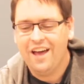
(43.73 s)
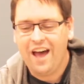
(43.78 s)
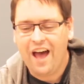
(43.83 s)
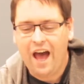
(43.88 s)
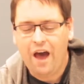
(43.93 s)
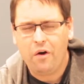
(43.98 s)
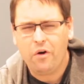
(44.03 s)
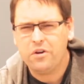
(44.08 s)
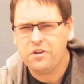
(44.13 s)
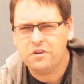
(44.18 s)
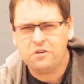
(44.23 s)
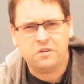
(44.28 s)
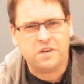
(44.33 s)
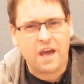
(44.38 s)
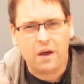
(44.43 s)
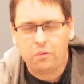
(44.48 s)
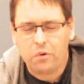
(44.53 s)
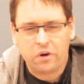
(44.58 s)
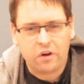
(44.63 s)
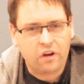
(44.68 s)
how are your
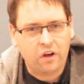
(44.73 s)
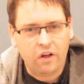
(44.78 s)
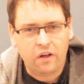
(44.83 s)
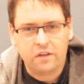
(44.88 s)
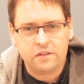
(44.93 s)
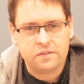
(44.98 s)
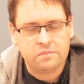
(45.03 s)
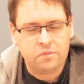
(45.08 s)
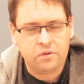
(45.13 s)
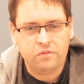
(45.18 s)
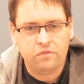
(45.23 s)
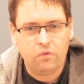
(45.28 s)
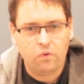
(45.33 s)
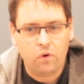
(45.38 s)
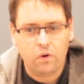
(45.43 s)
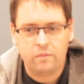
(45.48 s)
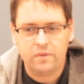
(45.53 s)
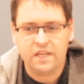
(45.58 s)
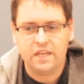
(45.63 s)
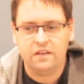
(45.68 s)
network calls
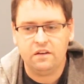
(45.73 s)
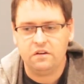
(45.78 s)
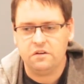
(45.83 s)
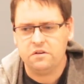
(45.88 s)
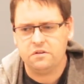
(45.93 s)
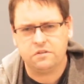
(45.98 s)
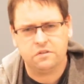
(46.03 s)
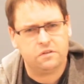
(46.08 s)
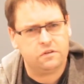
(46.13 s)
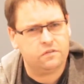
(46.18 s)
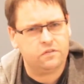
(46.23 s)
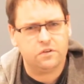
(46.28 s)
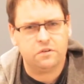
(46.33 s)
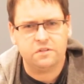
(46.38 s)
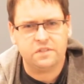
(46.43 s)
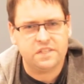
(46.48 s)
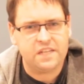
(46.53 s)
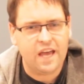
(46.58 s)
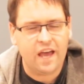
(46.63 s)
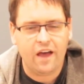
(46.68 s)
performing, are your
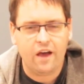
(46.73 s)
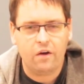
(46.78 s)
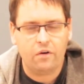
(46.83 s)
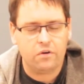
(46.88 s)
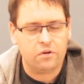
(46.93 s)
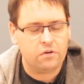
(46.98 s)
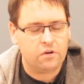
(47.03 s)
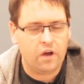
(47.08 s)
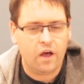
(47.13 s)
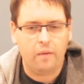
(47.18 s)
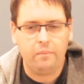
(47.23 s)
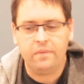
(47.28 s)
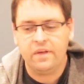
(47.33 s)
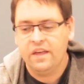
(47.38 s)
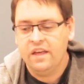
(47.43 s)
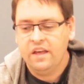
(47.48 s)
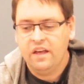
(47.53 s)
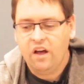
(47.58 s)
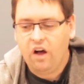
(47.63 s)
servers down or up?